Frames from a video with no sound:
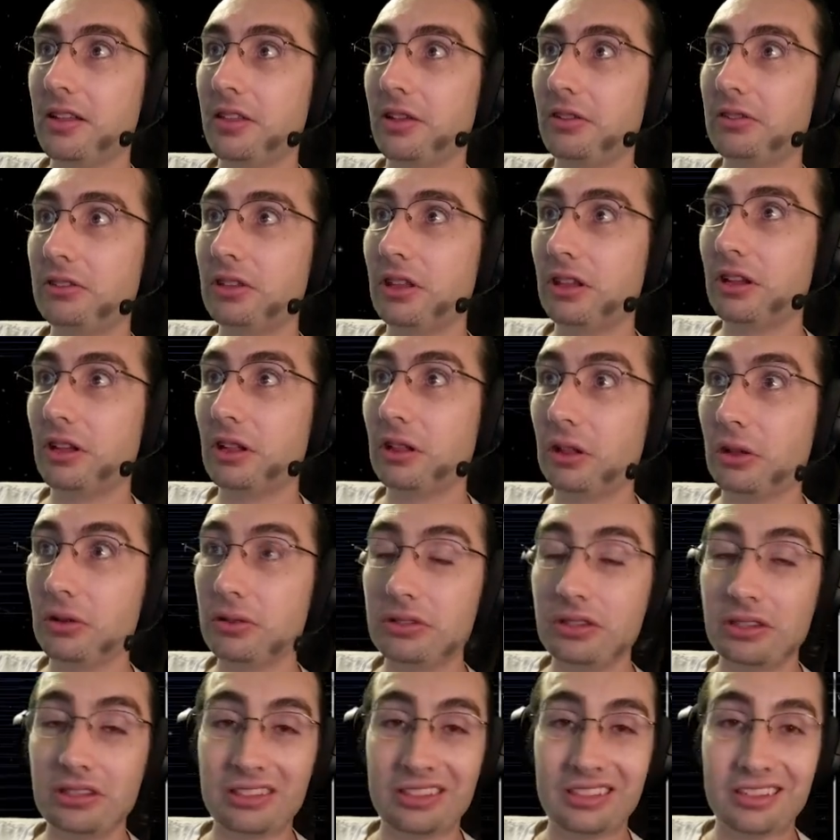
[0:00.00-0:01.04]
Those are the
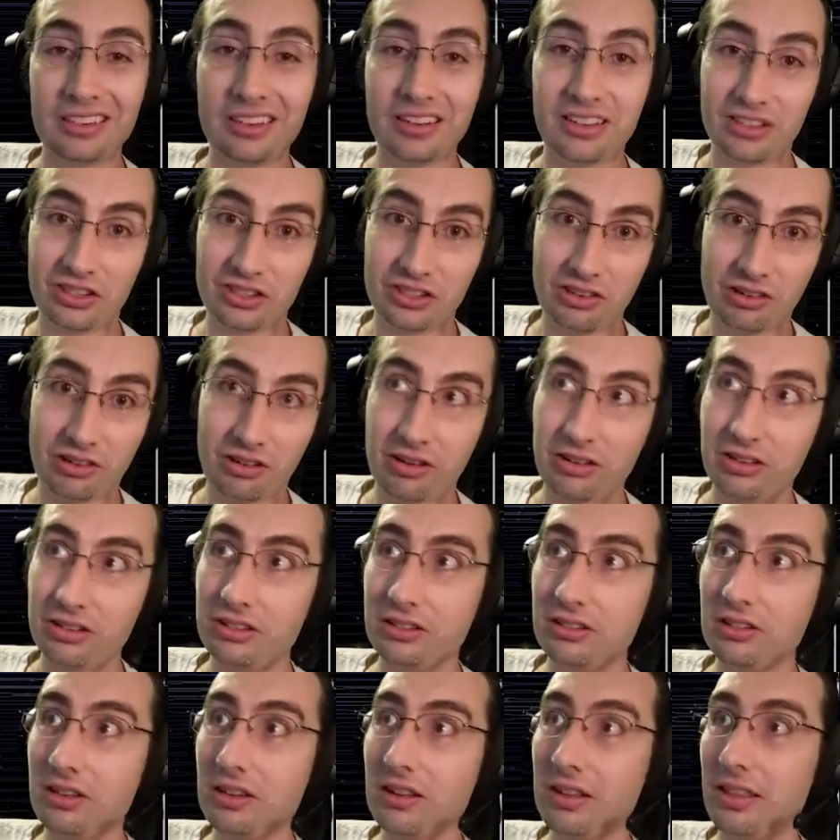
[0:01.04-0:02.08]
closest
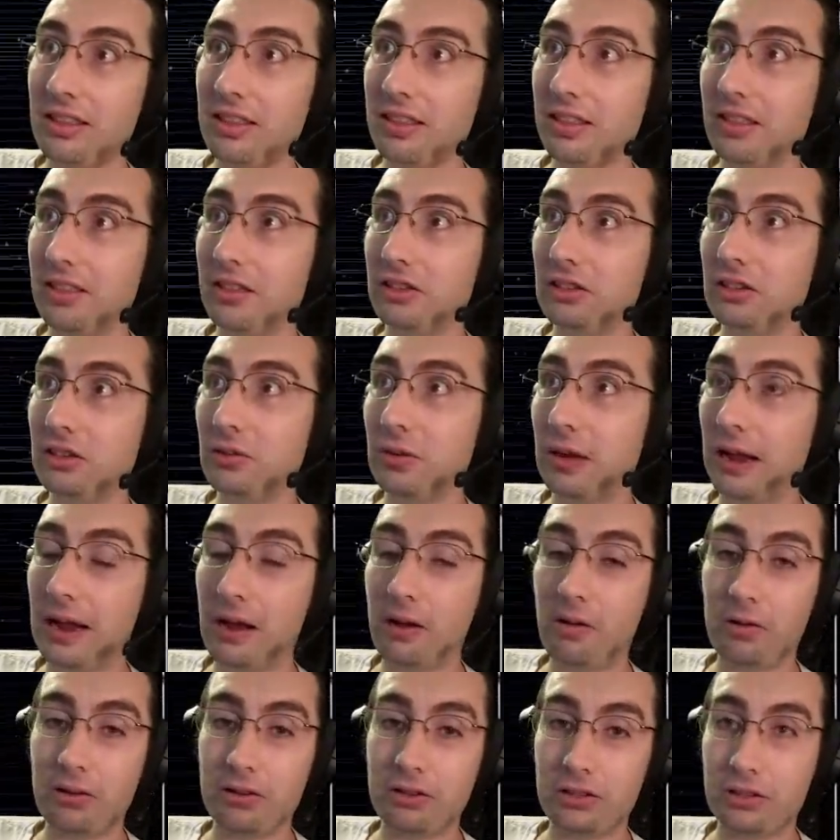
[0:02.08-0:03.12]
stars to
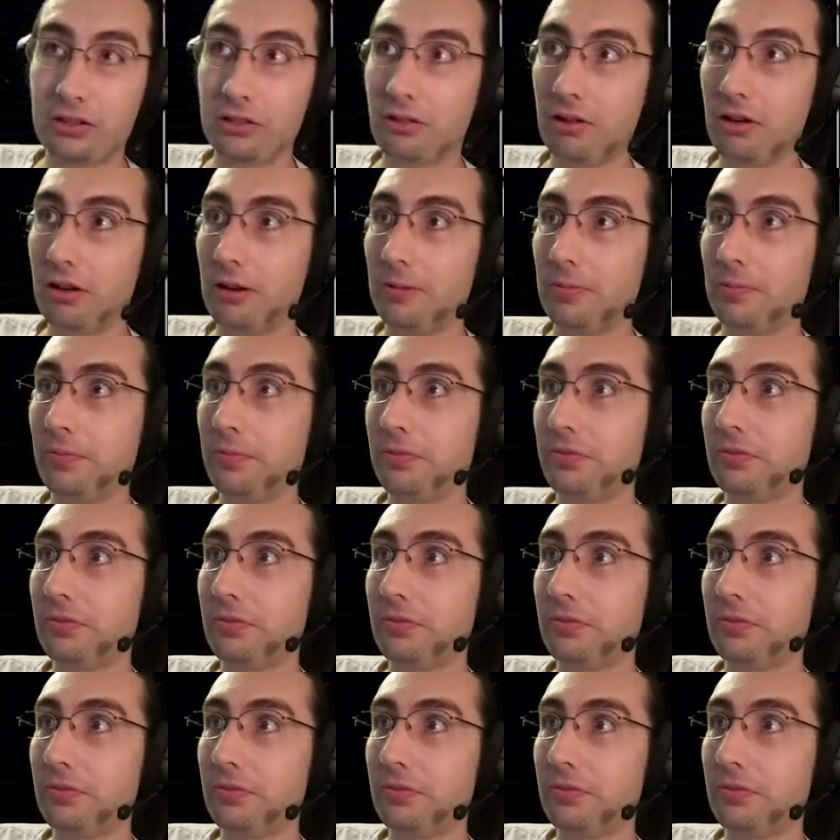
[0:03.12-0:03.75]
our star.